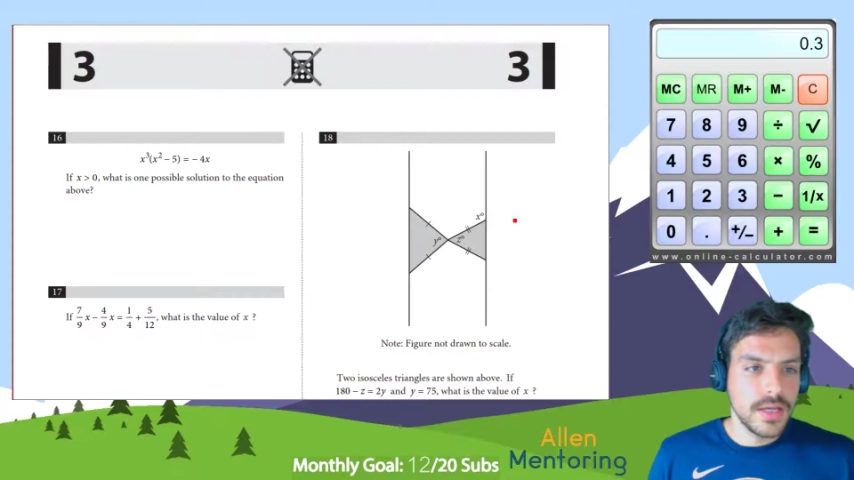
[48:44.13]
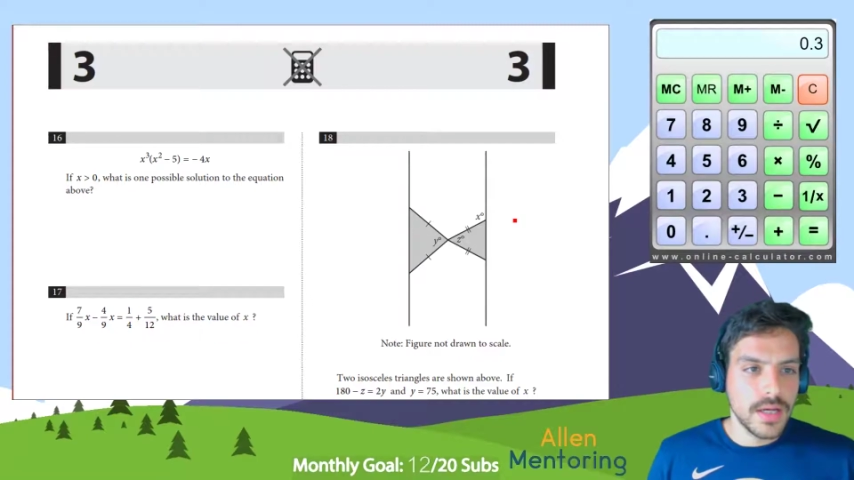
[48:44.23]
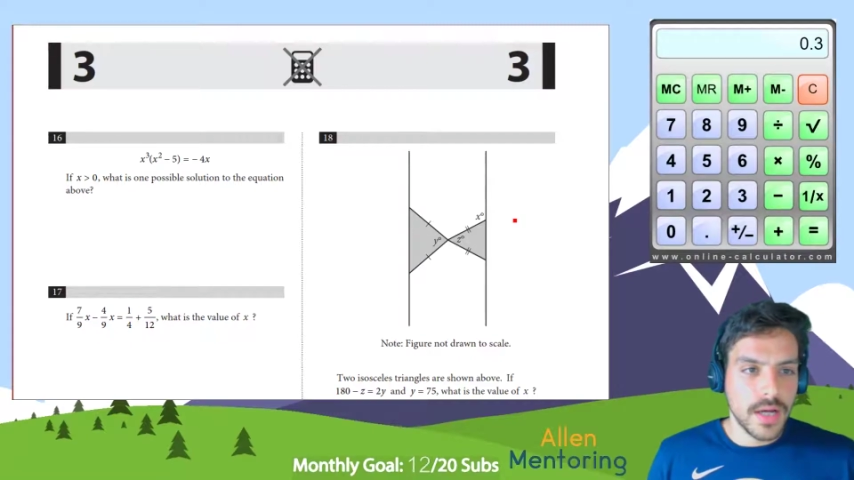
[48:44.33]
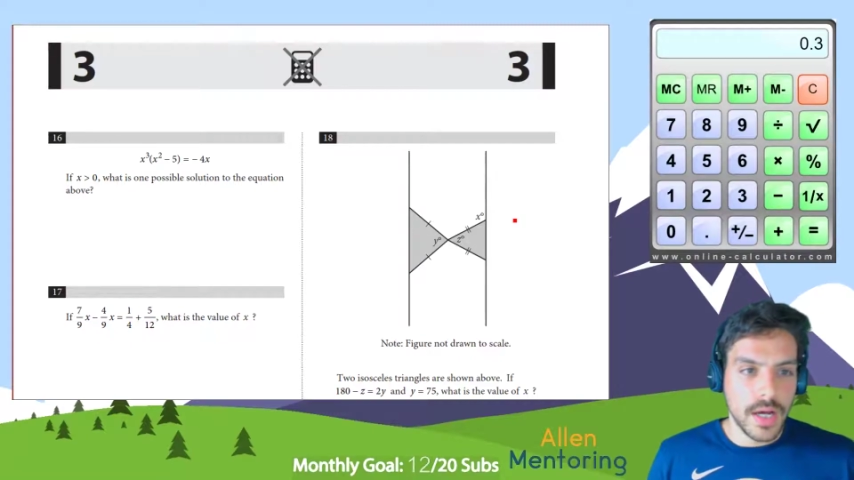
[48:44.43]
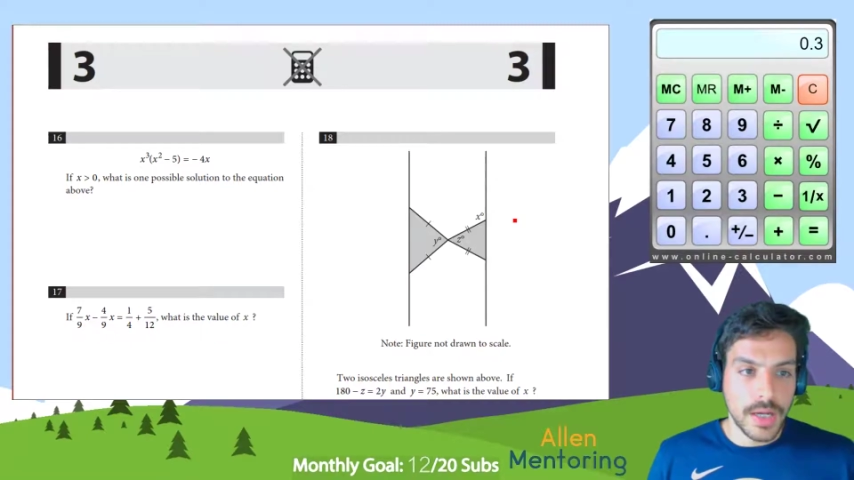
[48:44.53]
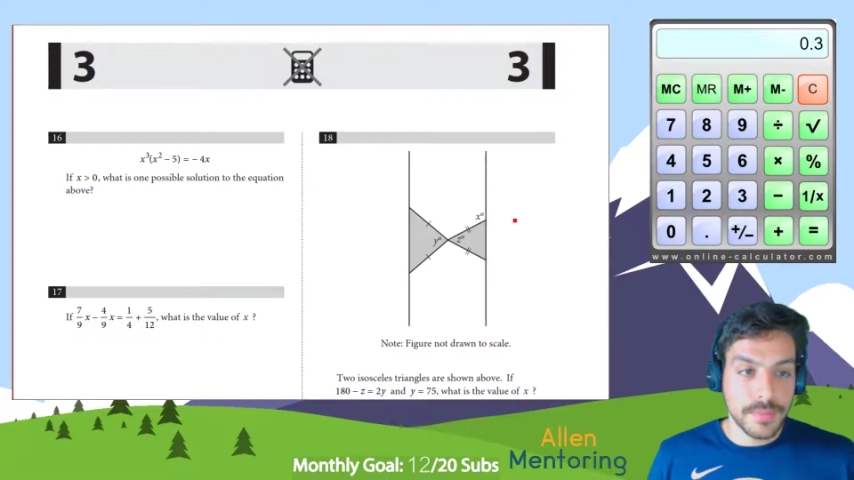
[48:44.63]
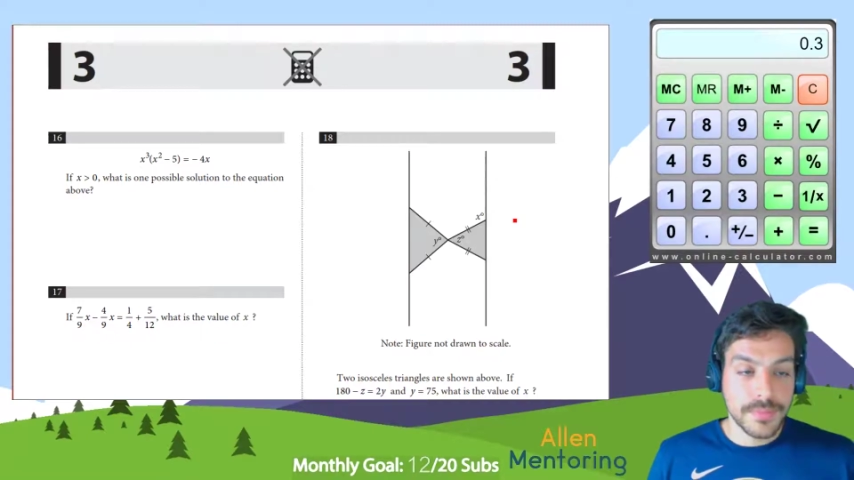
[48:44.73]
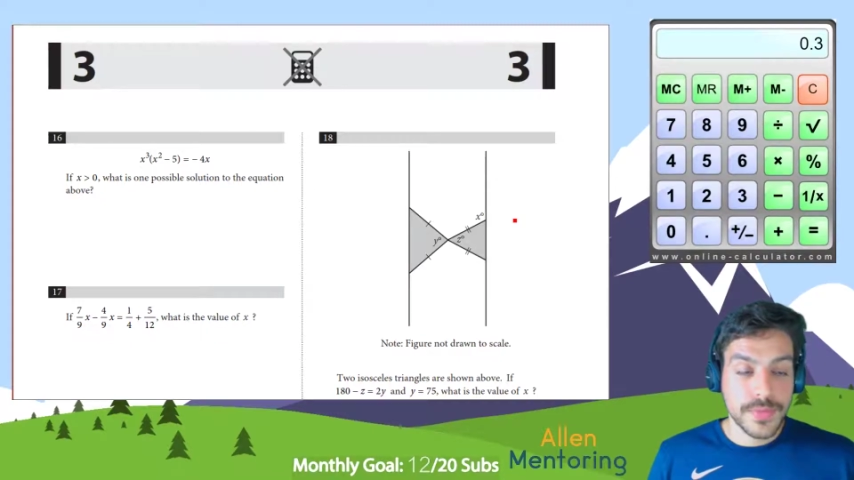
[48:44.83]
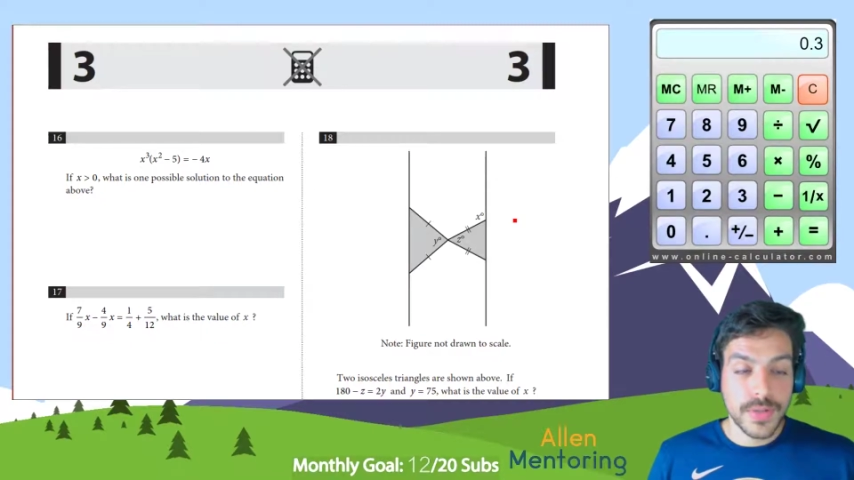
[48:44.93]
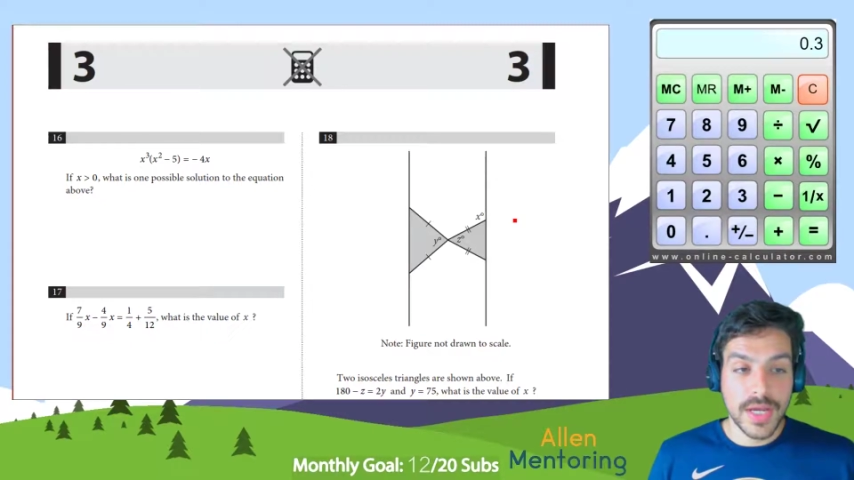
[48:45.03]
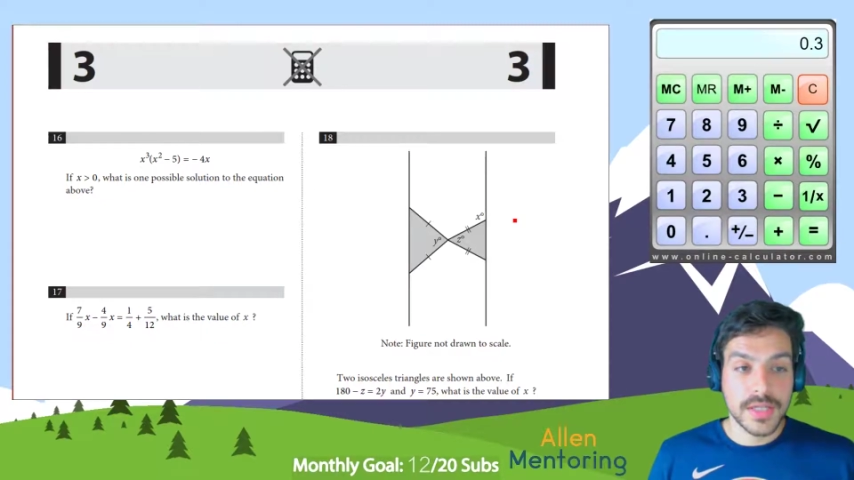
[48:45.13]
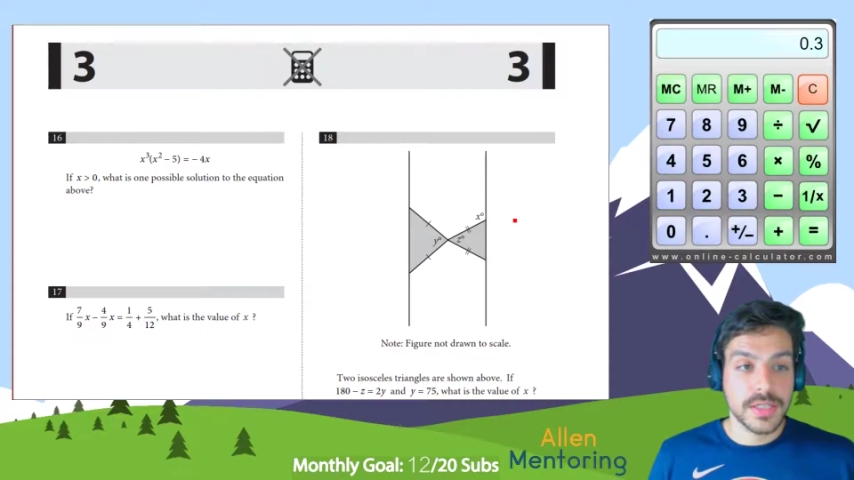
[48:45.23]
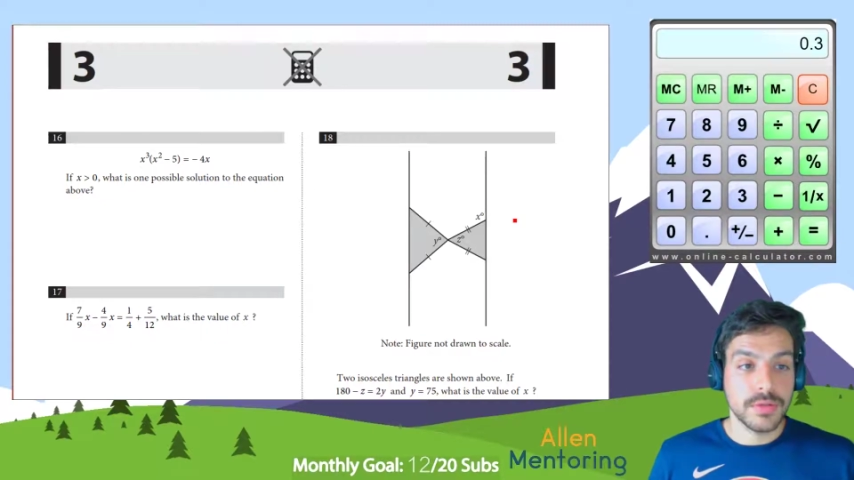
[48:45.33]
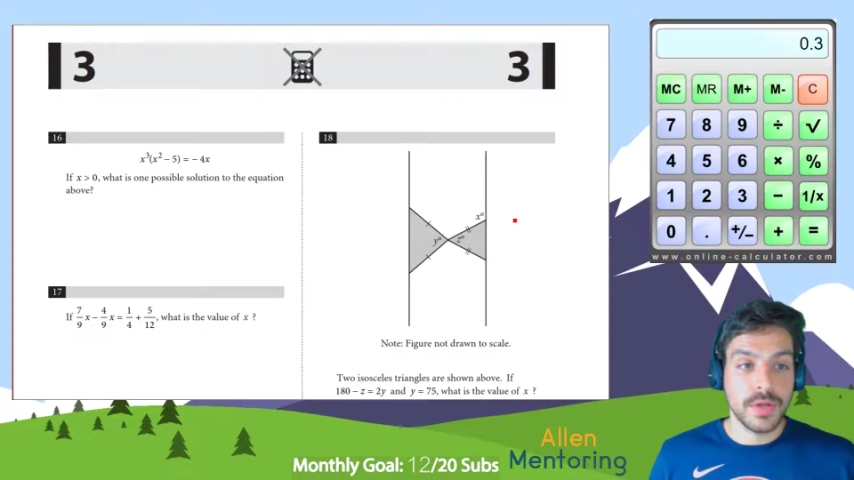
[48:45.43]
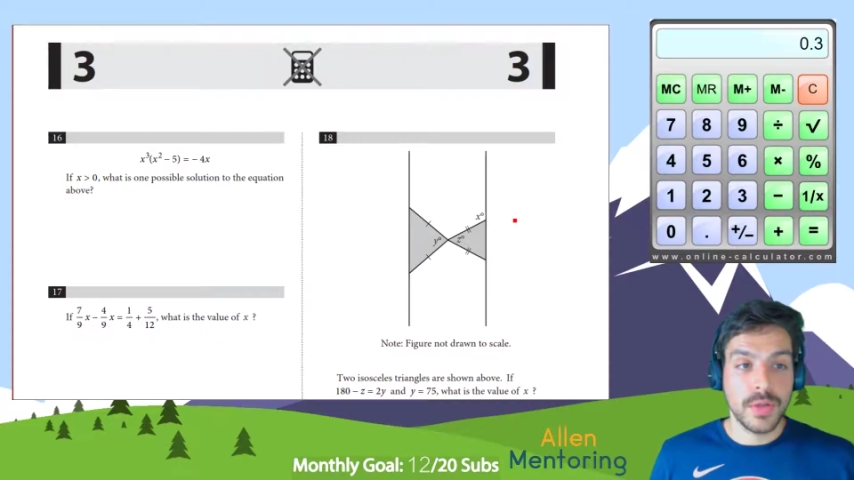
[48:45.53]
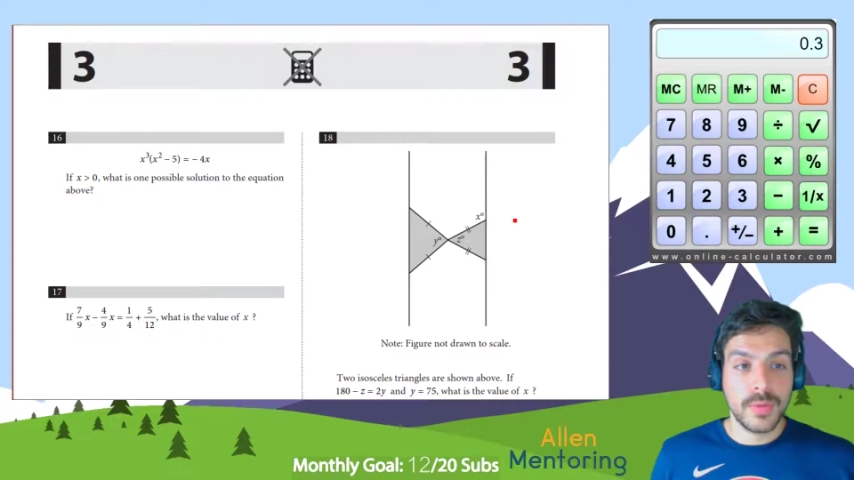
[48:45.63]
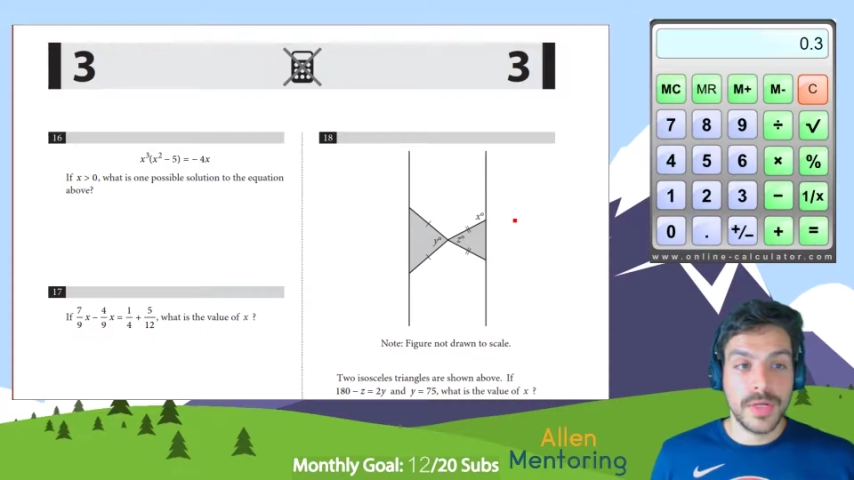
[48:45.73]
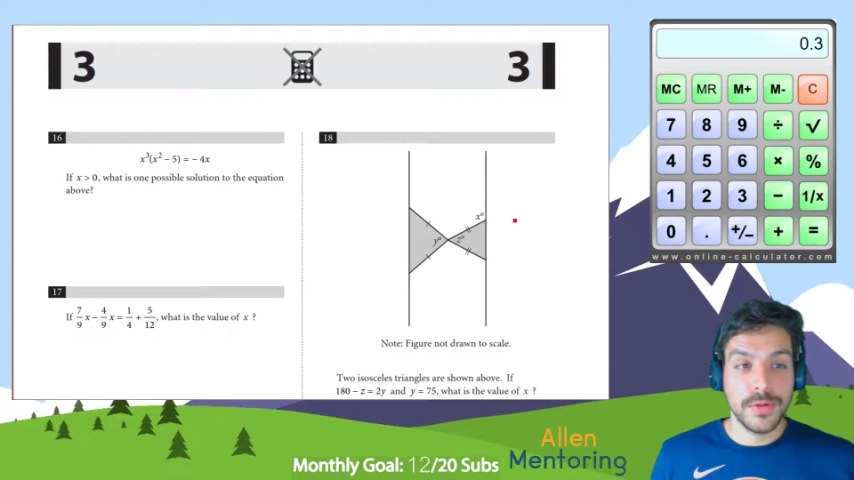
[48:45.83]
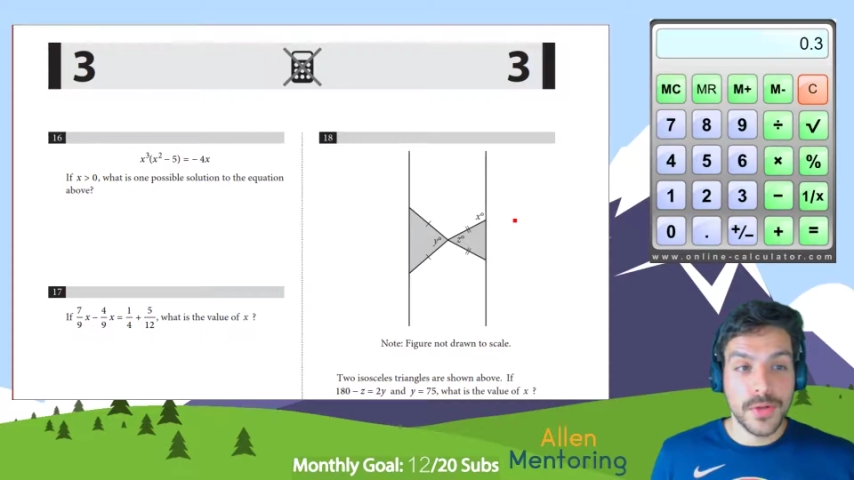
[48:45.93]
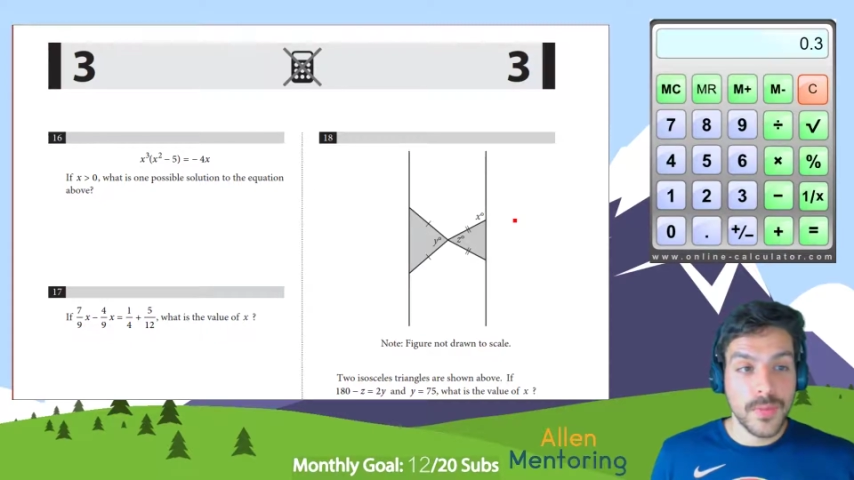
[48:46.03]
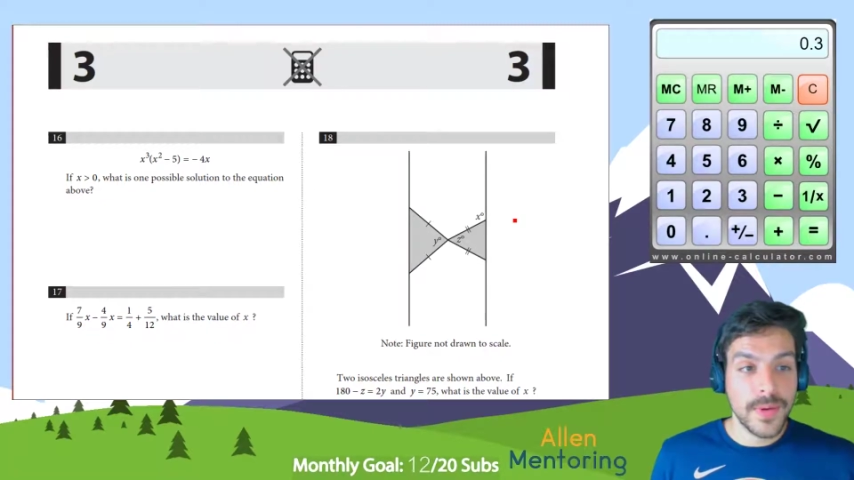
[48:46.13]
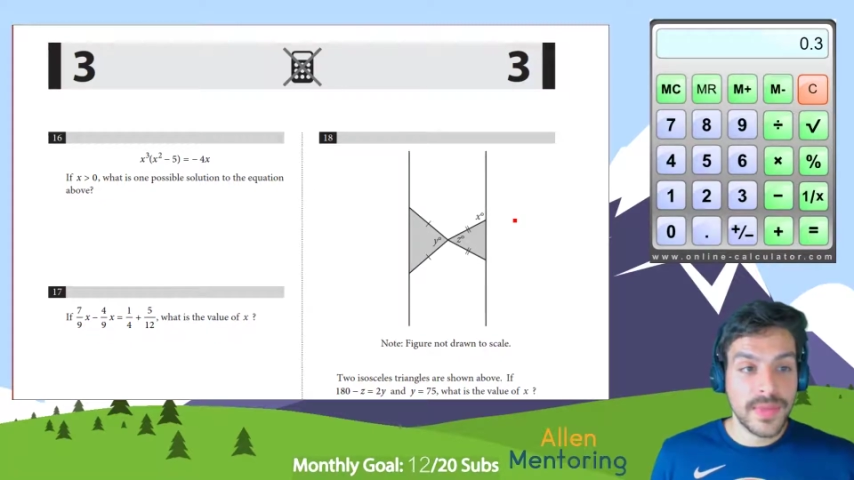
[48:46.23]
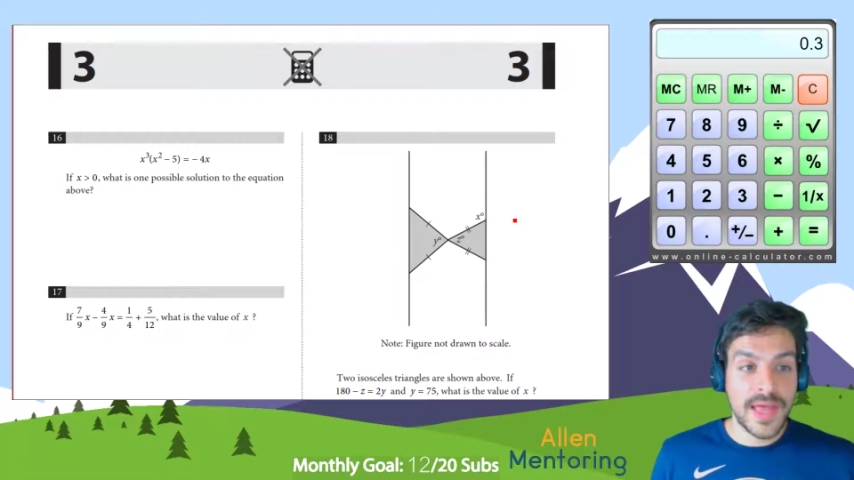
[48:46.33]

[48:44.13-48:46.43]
So the only way you'll know about